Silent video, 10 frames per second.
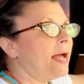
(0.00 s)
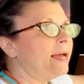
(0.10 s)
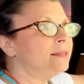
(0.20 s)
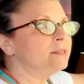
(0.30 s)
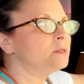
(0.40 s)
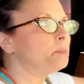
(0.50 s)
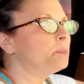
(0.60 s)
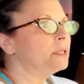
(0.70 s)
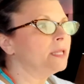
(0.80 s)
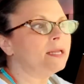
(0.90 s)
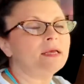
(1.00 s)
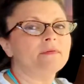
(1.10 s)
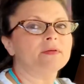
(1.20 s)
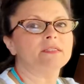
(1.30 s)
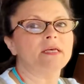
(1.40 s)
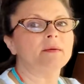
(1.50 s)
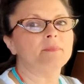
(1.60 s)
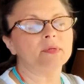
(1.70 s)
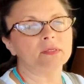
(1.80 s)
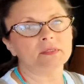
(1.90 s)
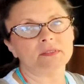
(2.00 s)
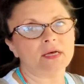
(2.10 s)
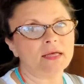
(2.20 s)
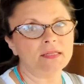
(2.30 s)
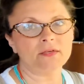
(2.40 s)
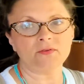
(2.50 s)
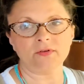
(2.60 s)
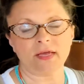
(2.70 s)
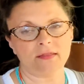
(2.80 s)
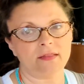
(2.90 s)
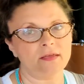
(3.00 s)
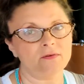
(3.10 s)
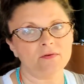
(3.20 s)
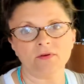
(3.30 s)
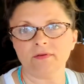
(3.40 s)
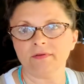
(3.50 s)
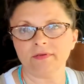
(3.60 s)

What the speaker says: And there's plenty of examples on the internet that you could,